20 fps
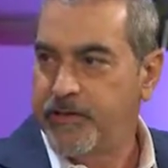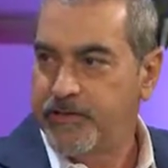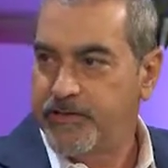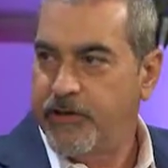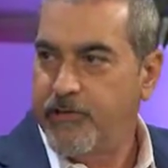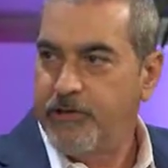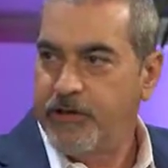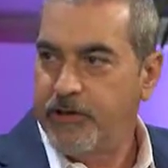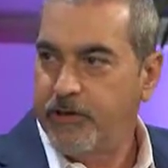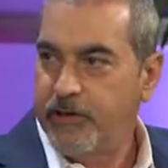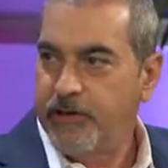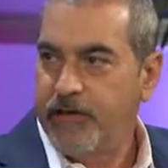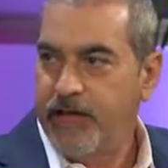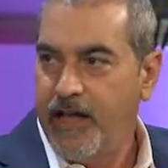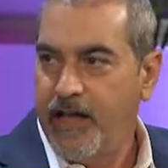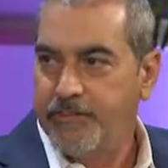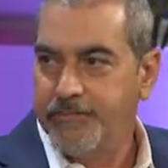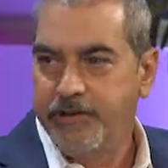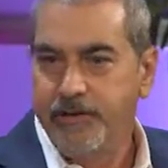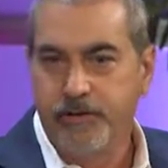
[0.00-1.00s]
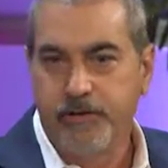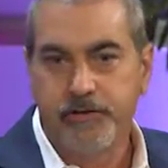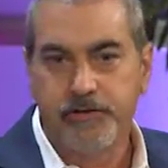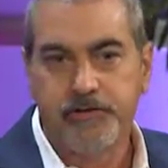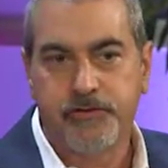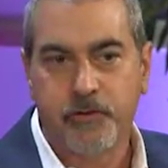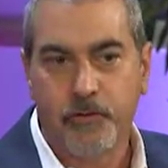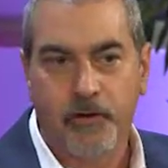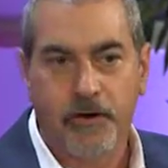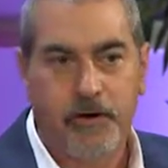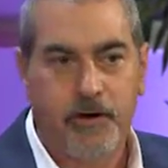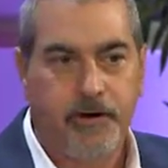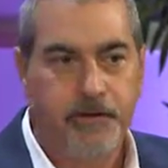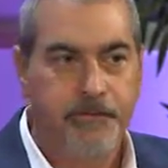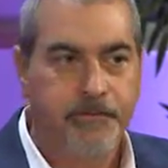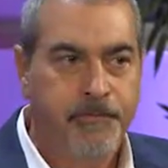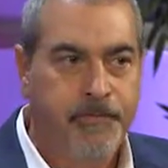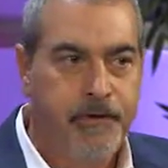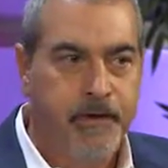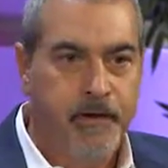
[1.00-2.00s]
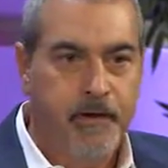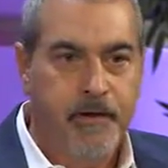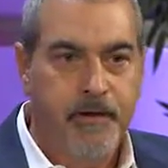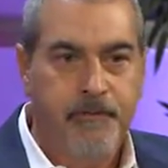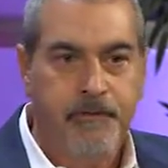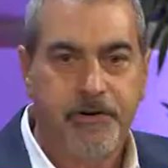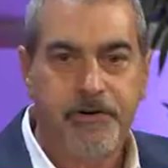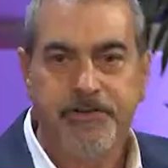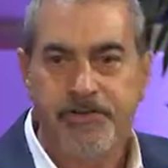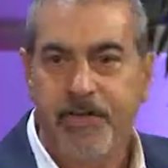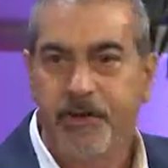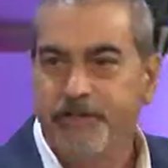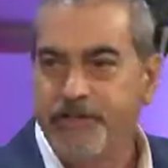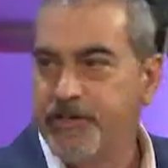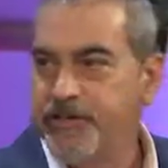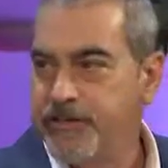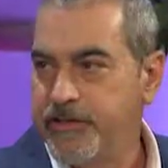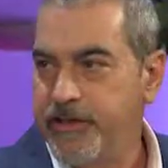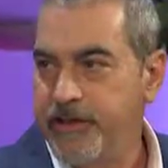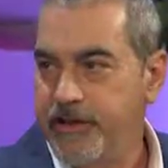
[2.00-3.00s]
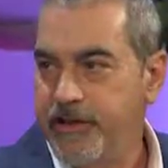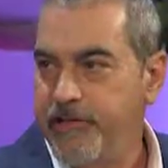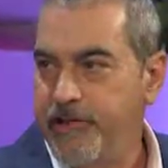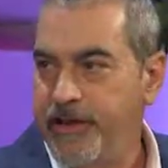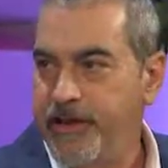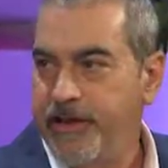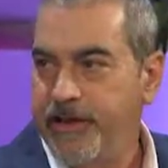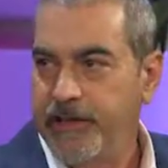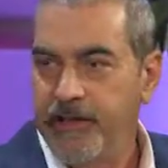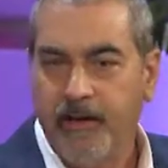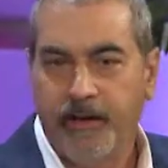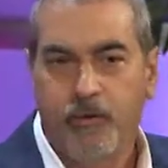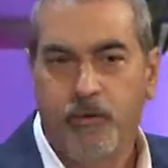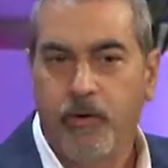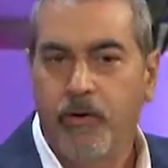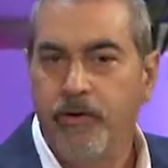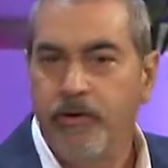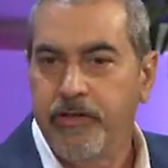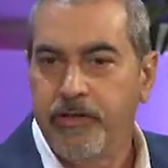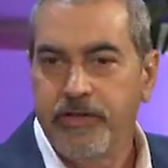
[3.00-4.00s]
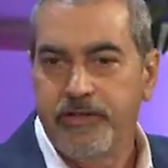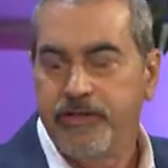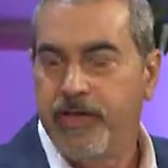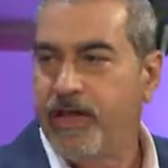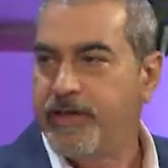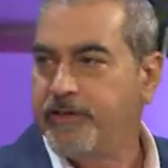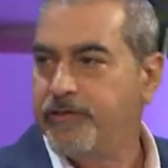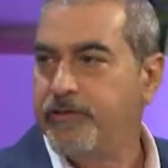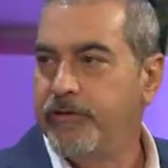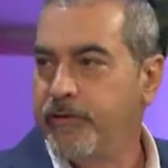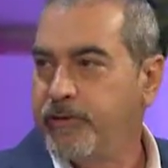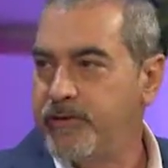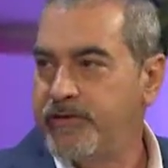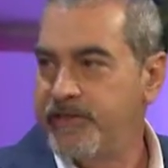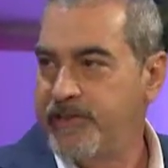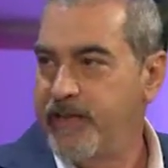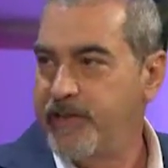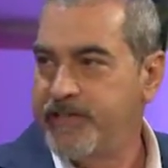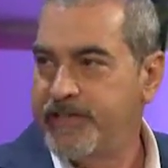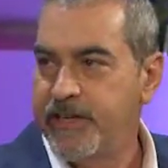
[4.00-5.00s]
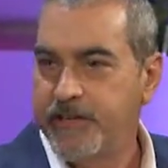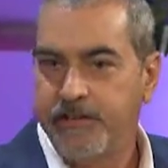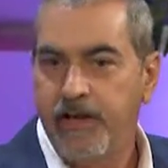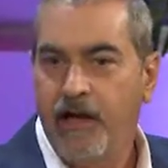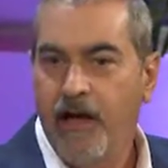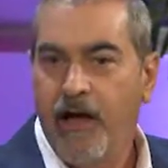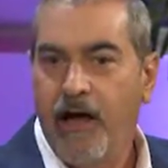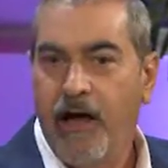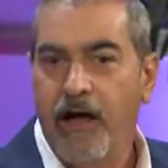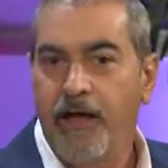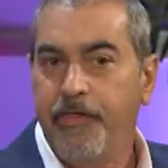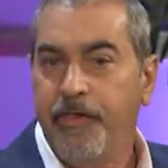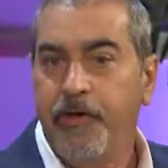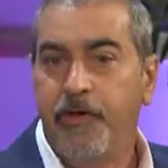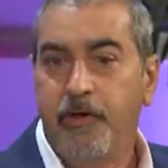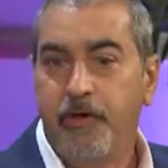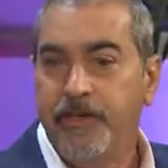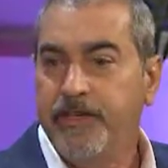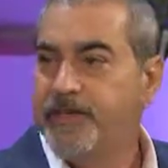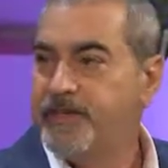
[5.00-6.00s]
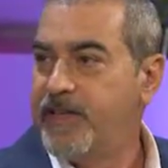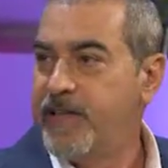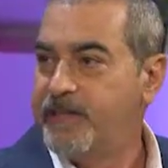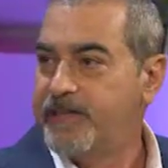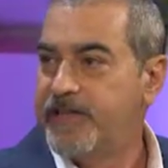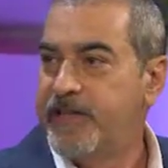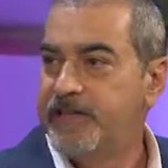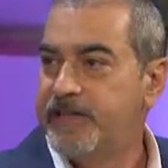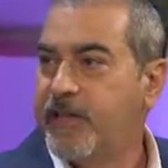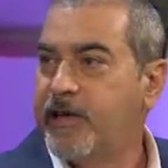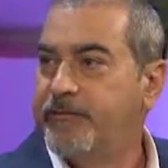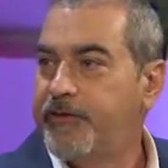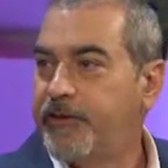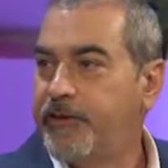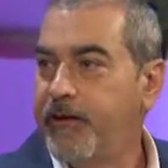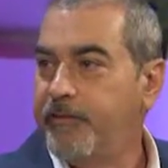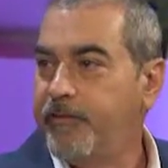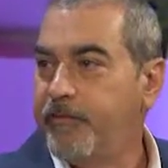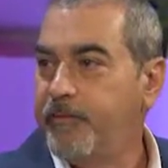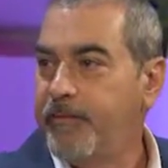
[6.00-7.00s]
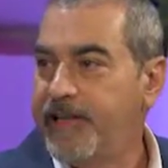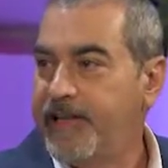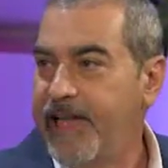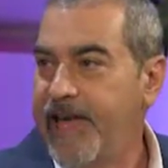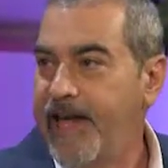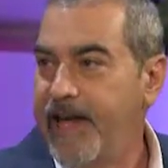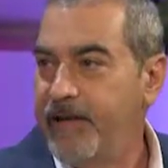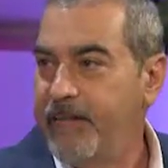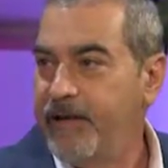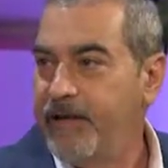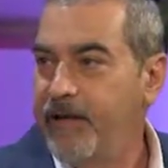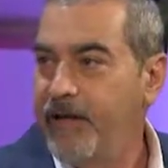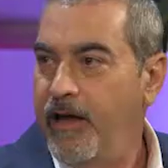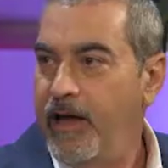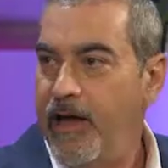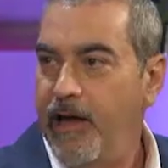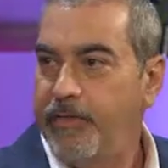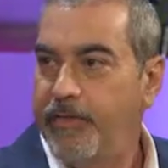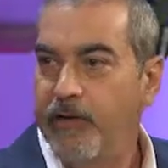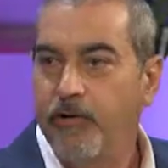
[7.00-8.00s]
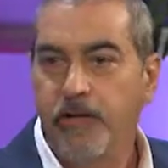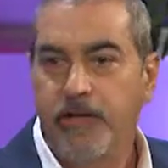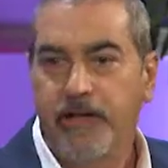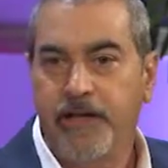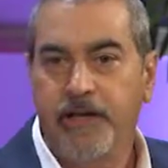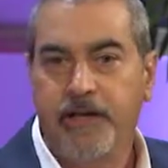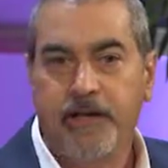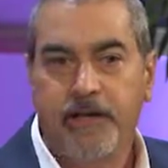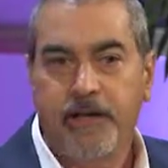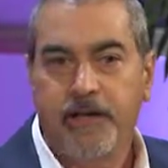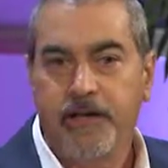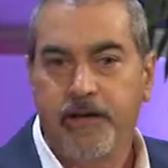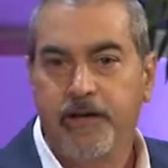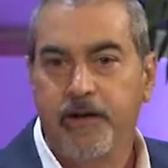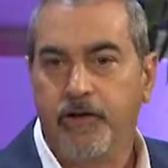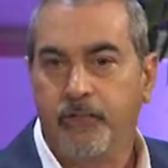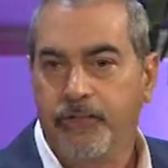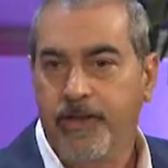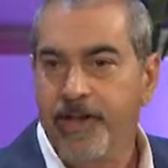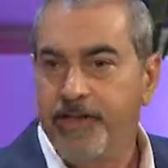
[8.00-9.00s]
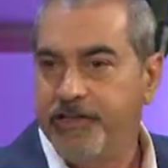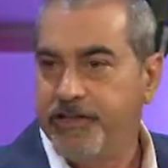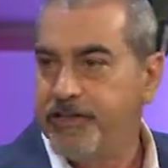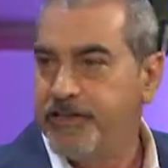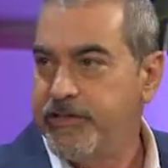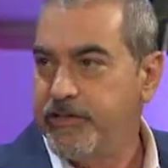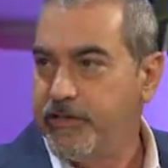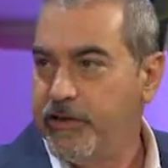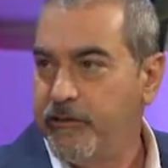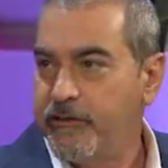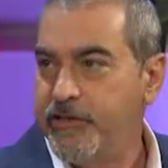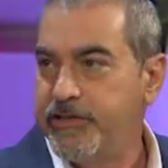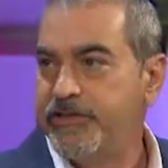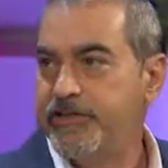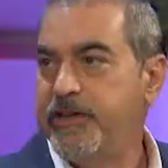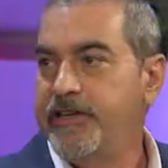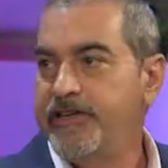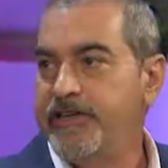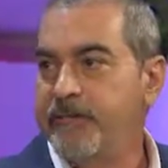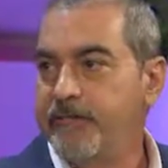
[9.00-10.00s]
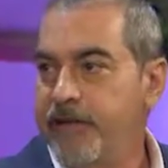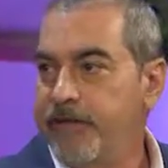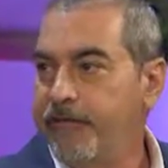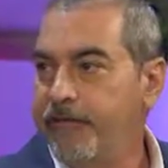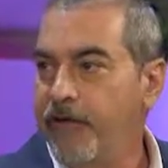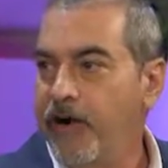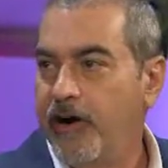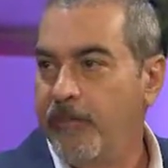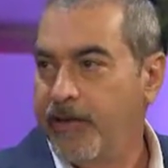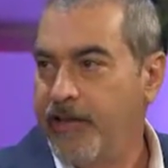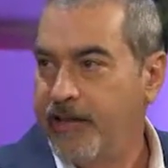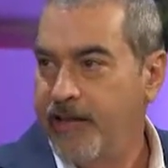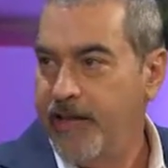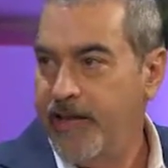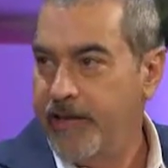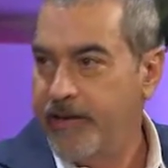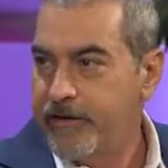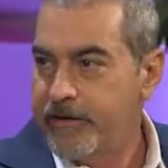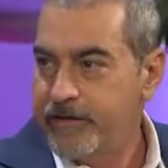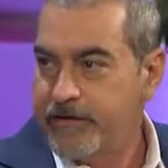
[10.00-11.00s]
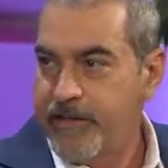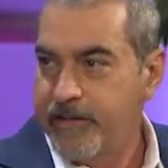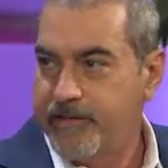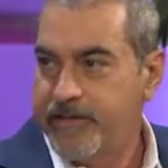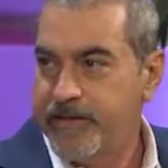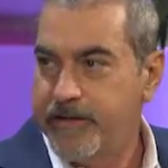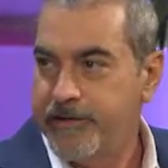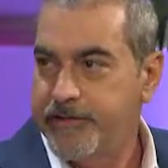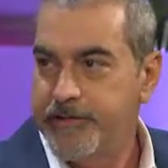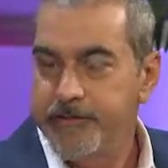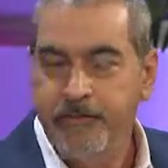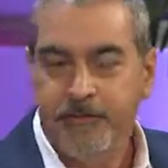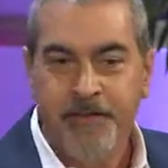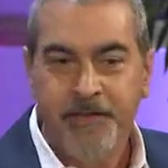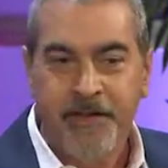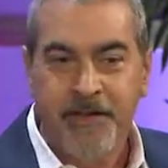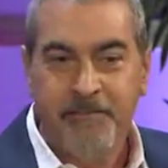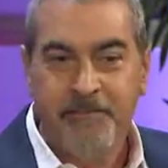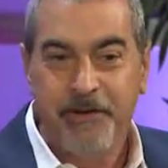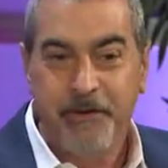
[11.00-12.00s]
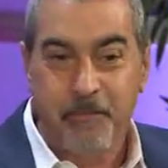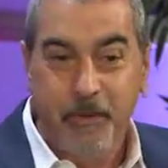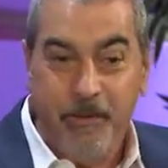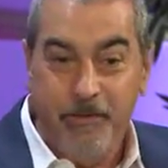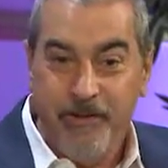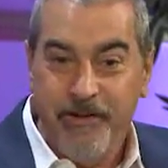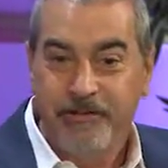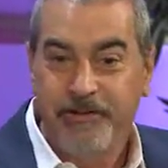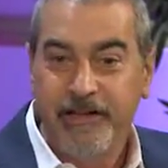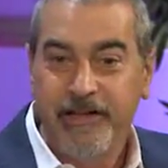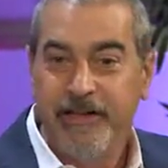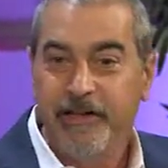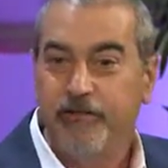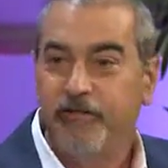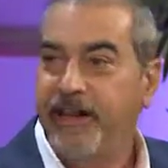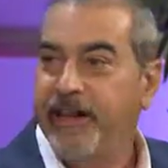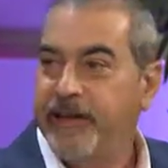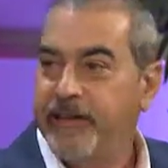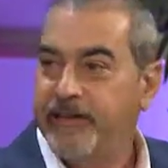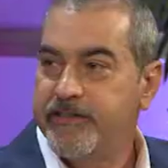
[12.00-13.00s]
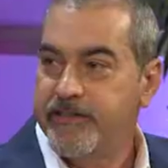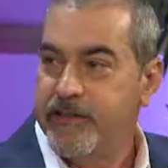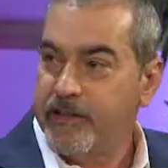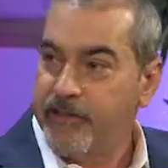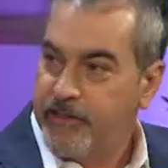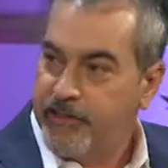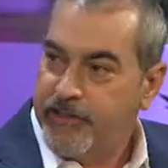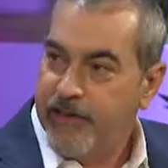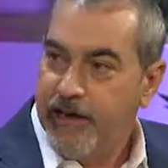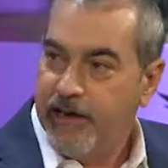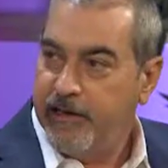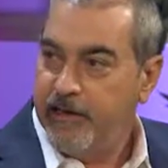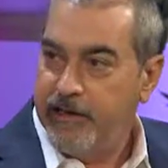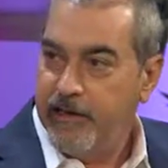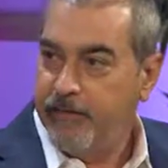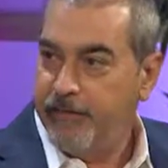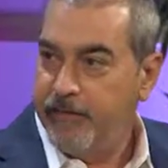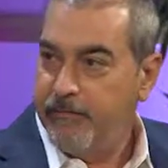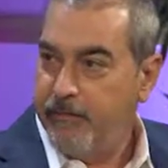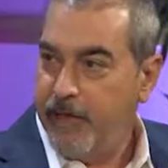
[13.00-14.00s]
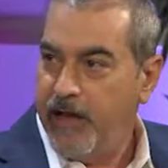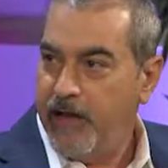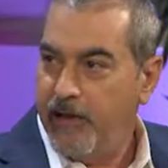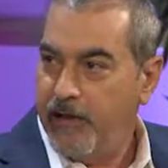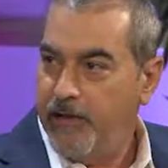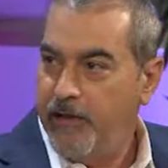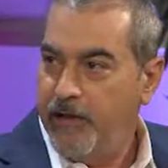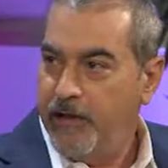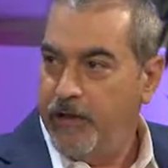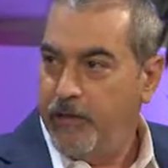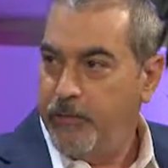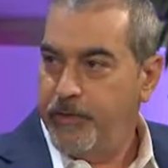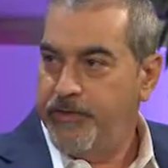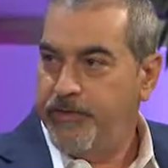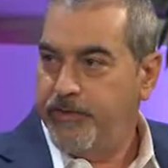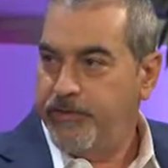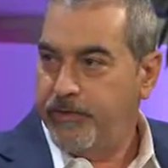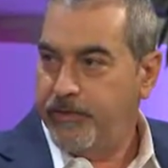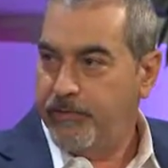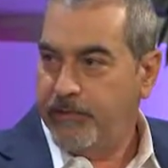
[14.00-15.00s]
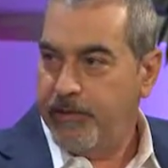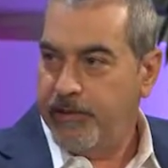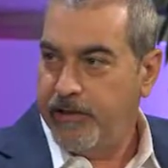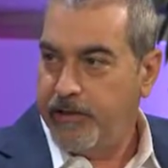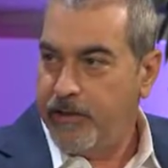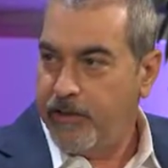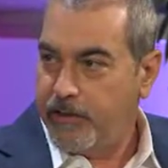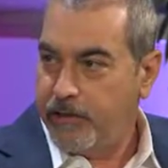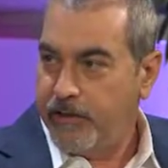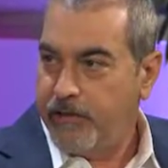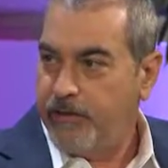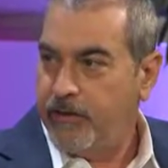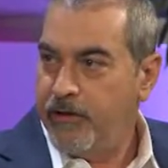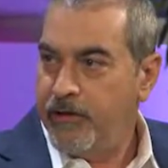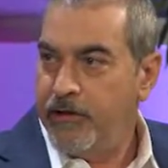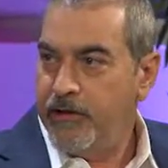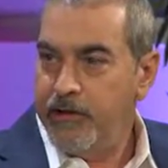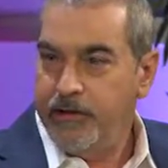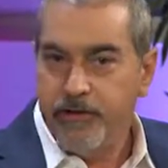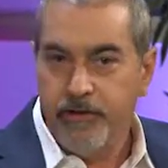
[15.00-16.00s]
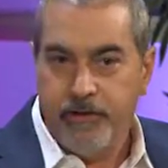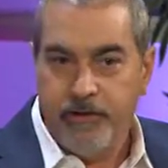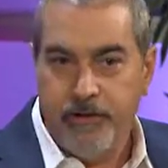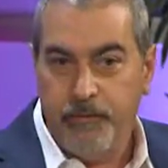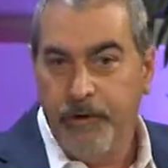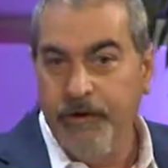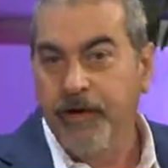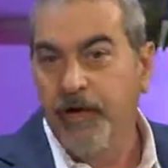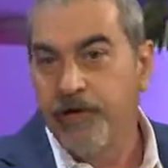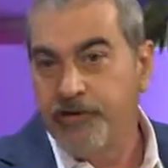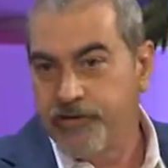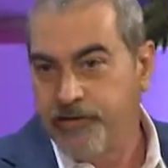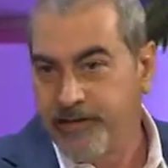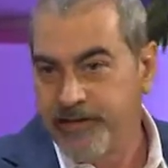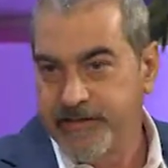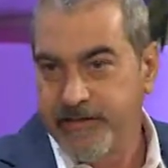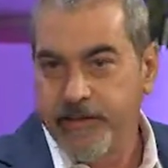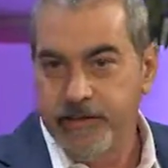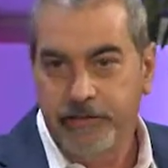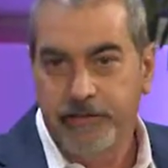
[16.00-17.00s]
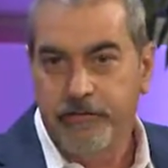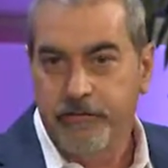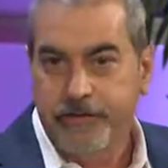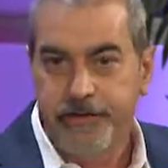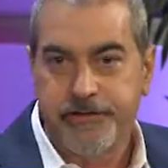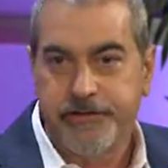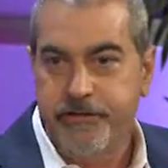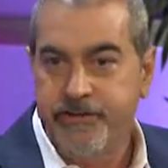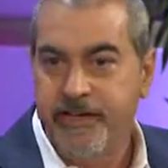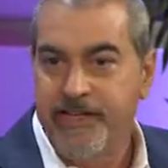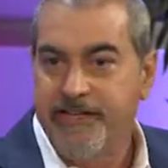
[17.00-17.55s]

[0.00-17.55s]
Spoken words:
Some of the early obstacles were perceptions in the community, like what are these guys doing with stem cells? I thought only stem cells have to come from a lab. I thought only PhDs in universities and big pharma can handle stem cells. But what we've really created is an entirely different model, which is a clinical, we call it translational research.